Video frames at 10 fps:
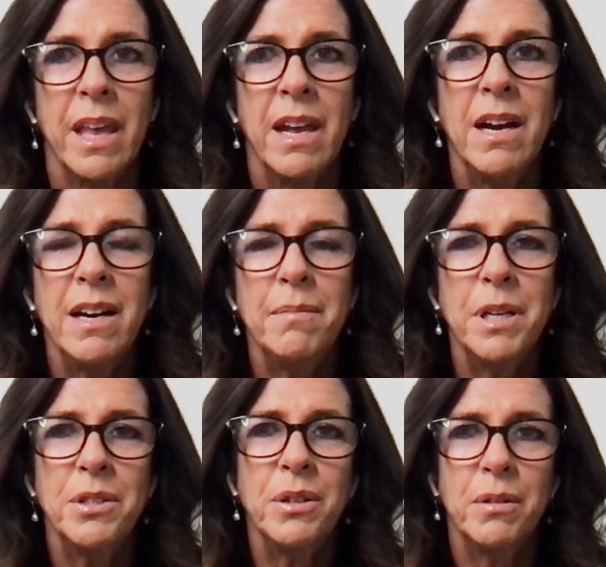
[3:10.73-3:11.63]
I
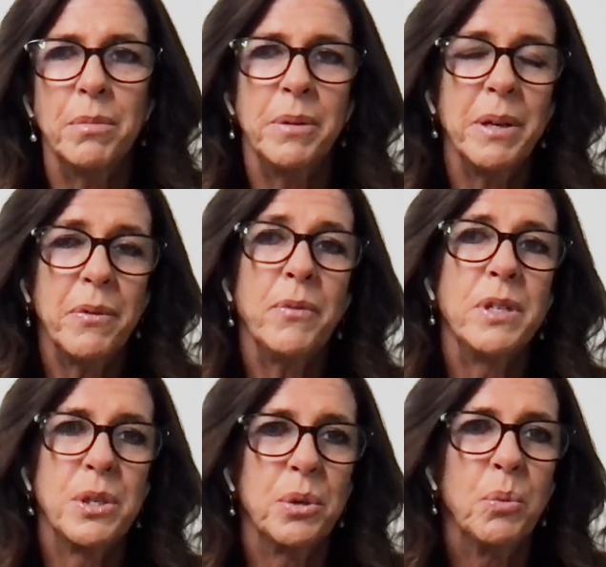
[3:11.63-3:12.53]
do. We
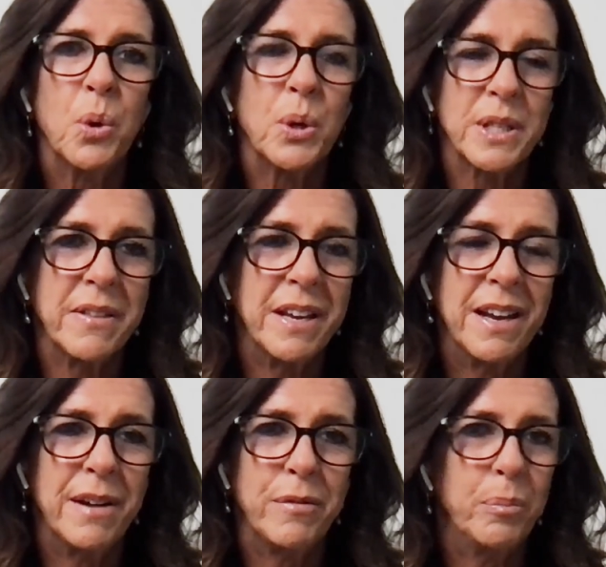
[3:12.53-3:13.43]
often do walks and then
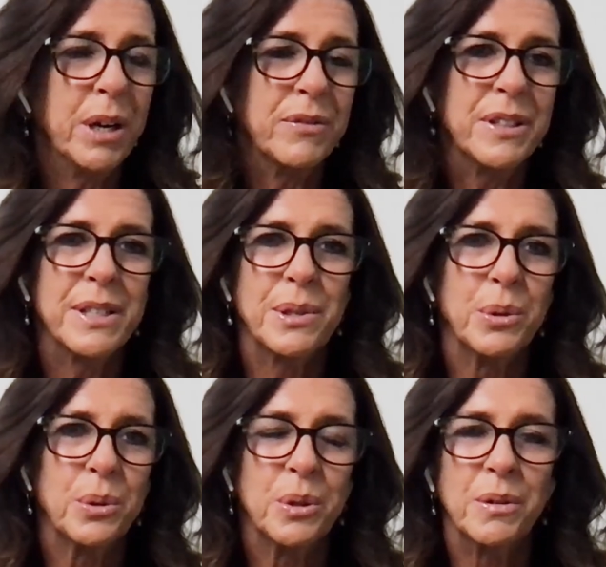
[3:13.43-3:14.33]
have breakfast
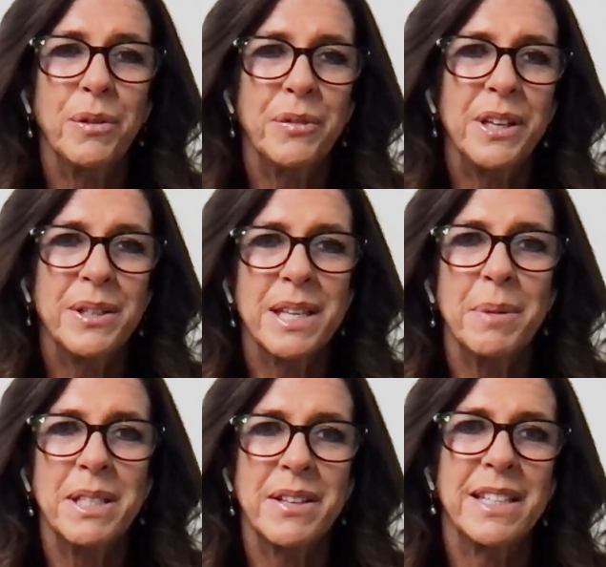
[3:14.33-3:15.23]
or coffee or
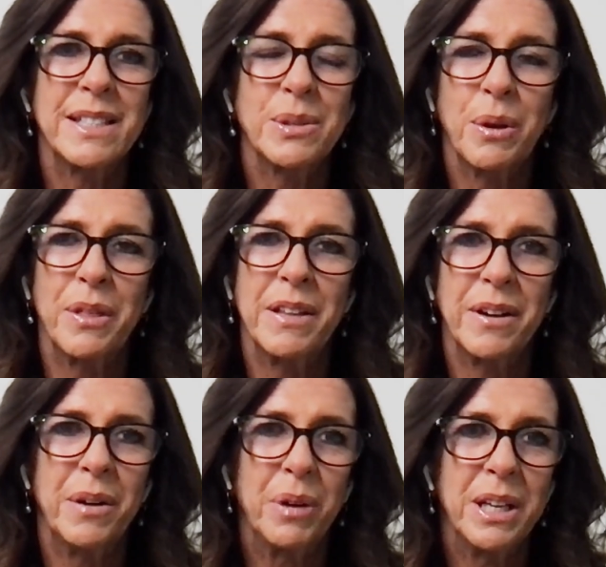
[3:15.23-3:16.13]
something. So that's the sort of thing that
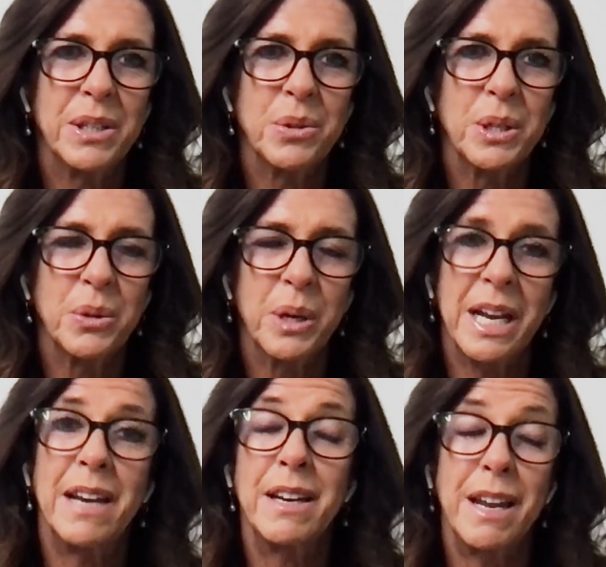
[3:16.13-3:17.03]
I really enjoy doing.
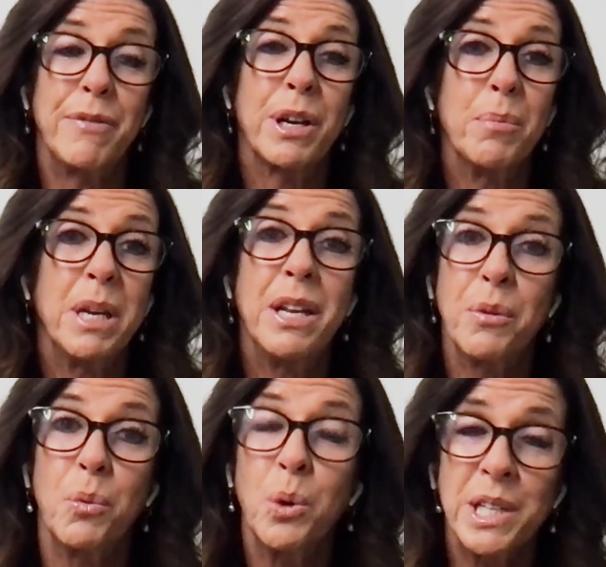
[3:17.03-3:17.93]
And if it can be near the
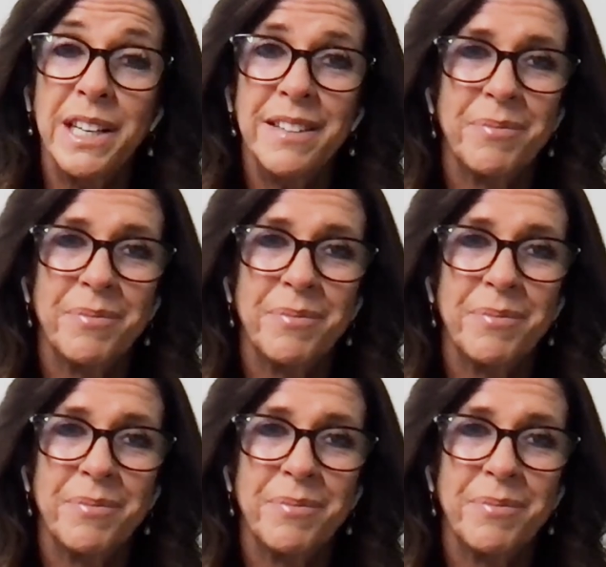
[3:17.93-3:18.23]
water.